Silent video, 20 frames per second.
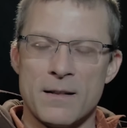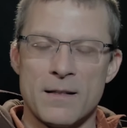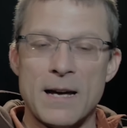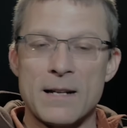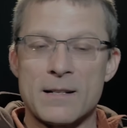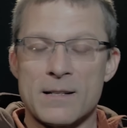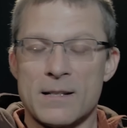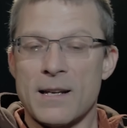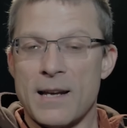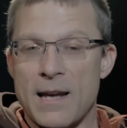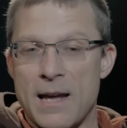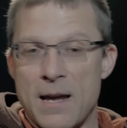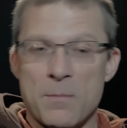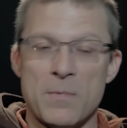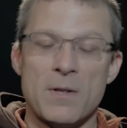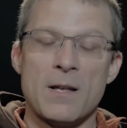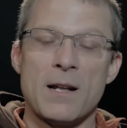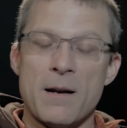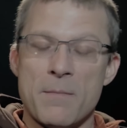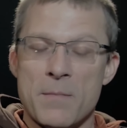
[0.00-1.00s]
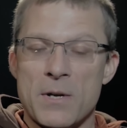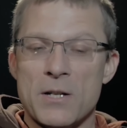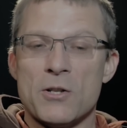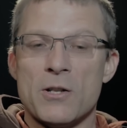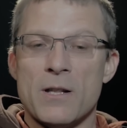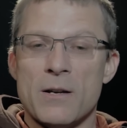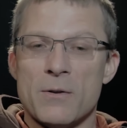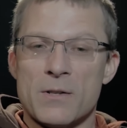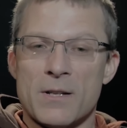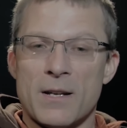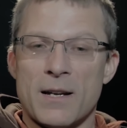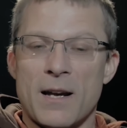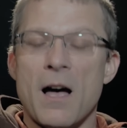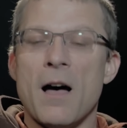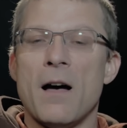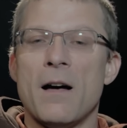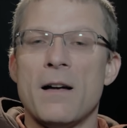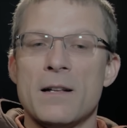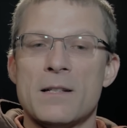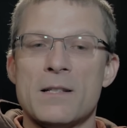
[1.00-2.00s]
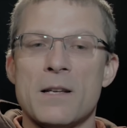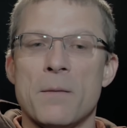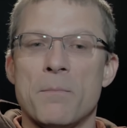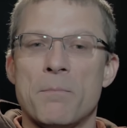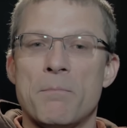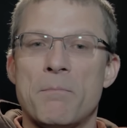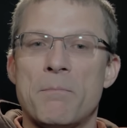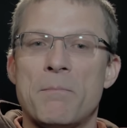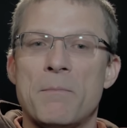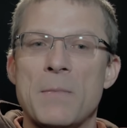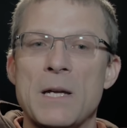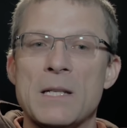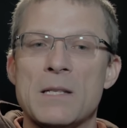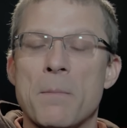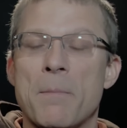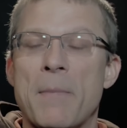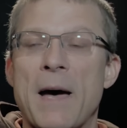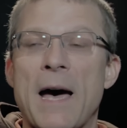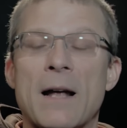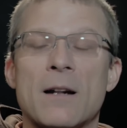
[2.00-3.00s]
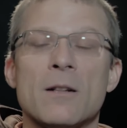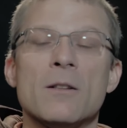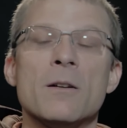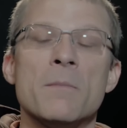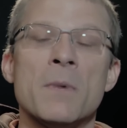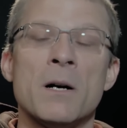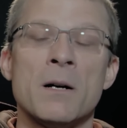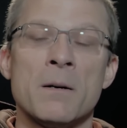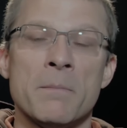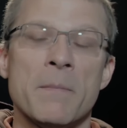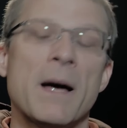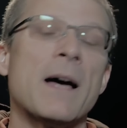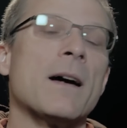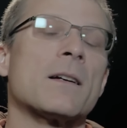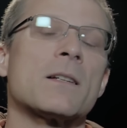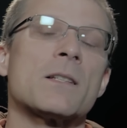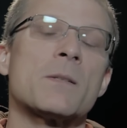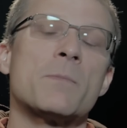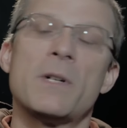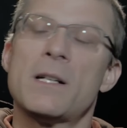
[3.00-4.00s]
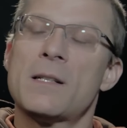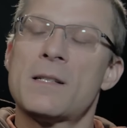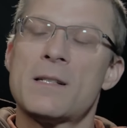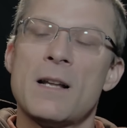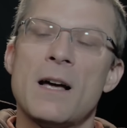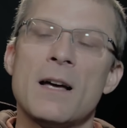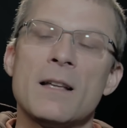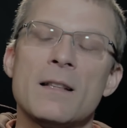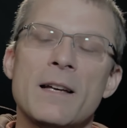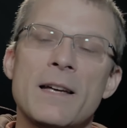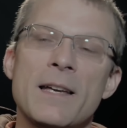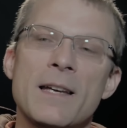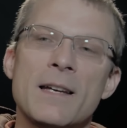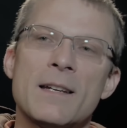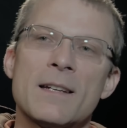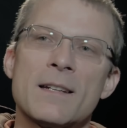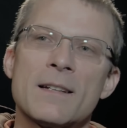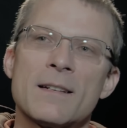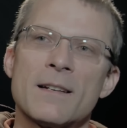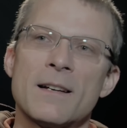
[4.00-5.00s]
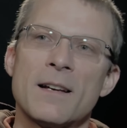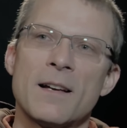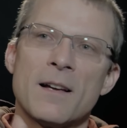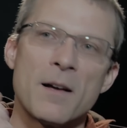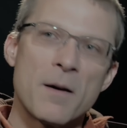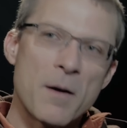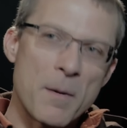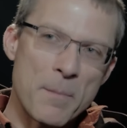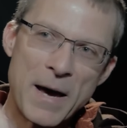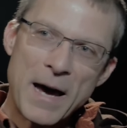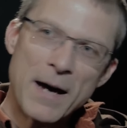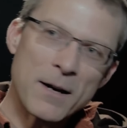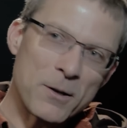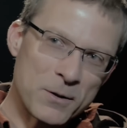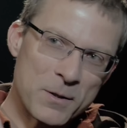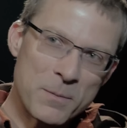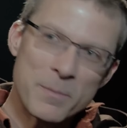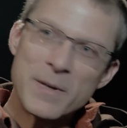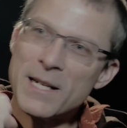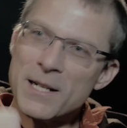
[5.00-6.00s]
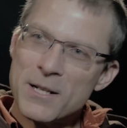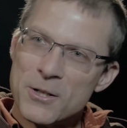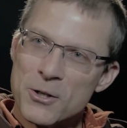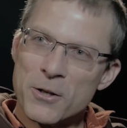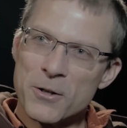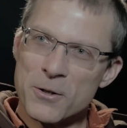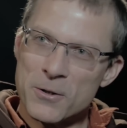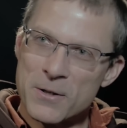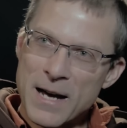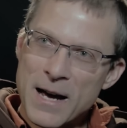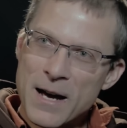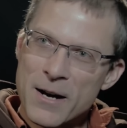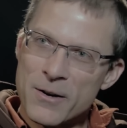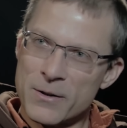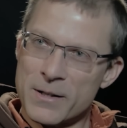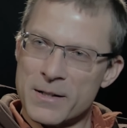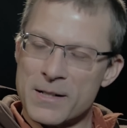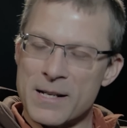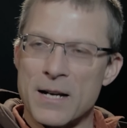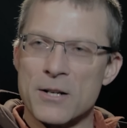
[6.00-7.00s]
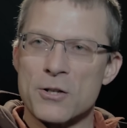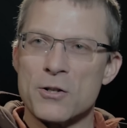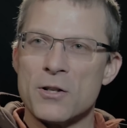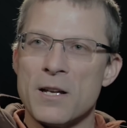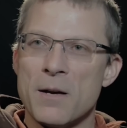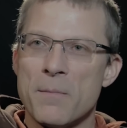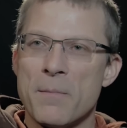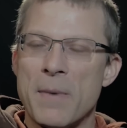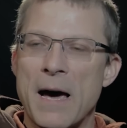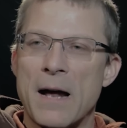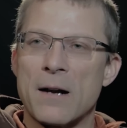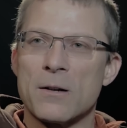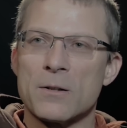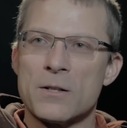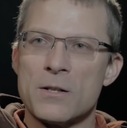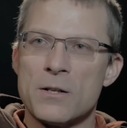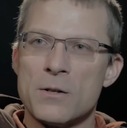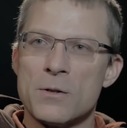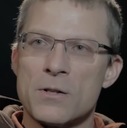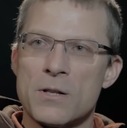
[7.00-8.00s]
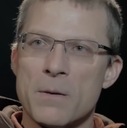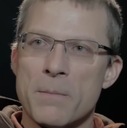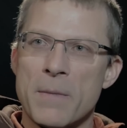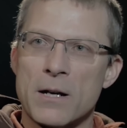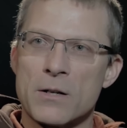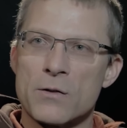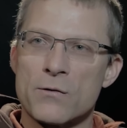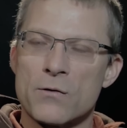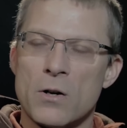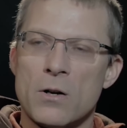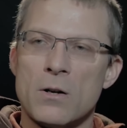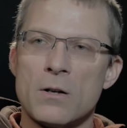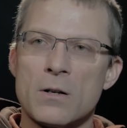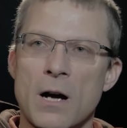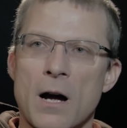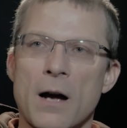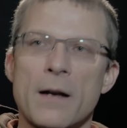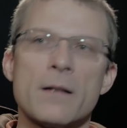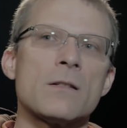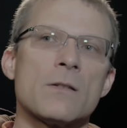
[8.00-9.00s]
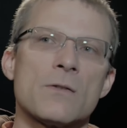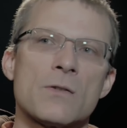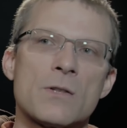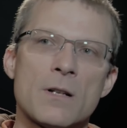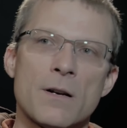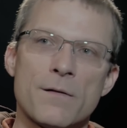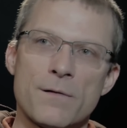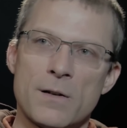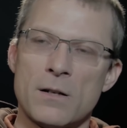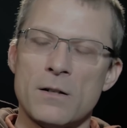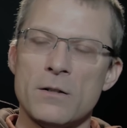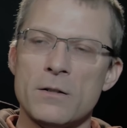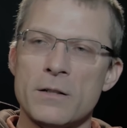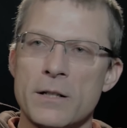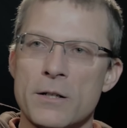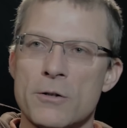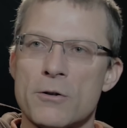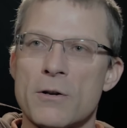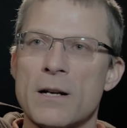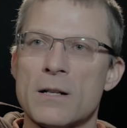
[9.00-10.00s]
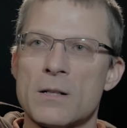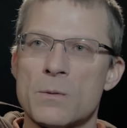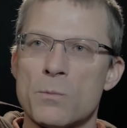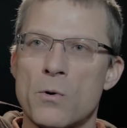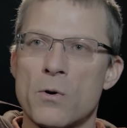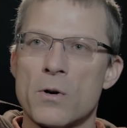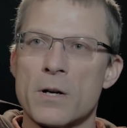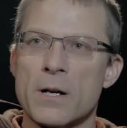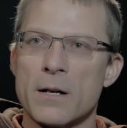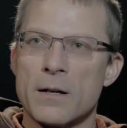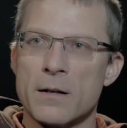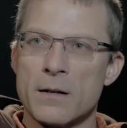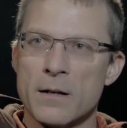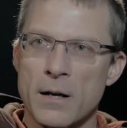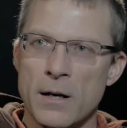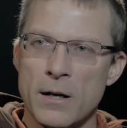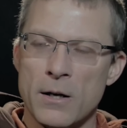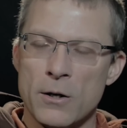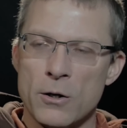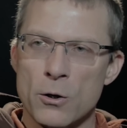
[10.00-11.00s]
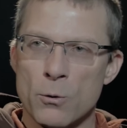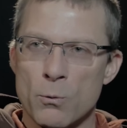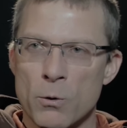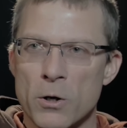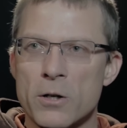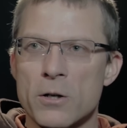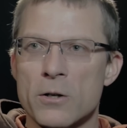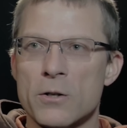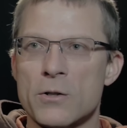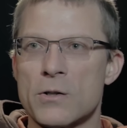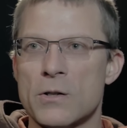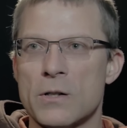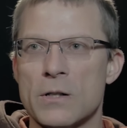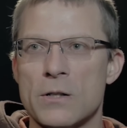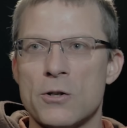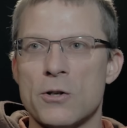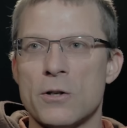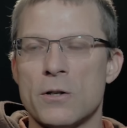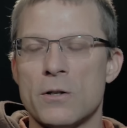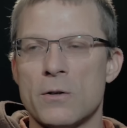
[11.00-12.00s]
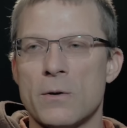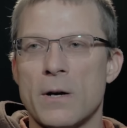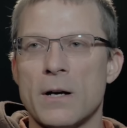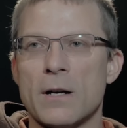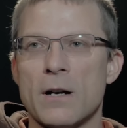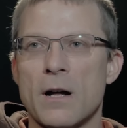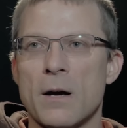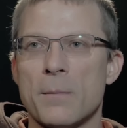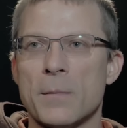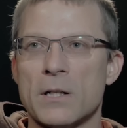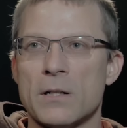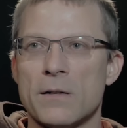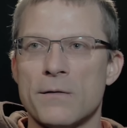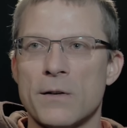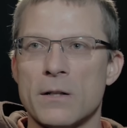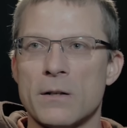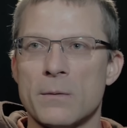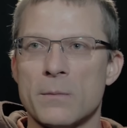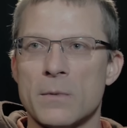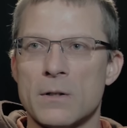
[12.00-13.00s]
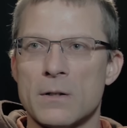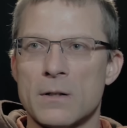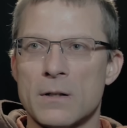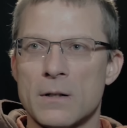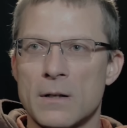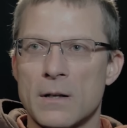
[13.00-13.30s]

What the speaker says: that's the game that I mentioned that was like, it's a battle among mechs, but it's not like a battle to beat each other down. It's actually a battle to use the mechs for all kinds of stuff, including transporting your workers so that you can do economic development.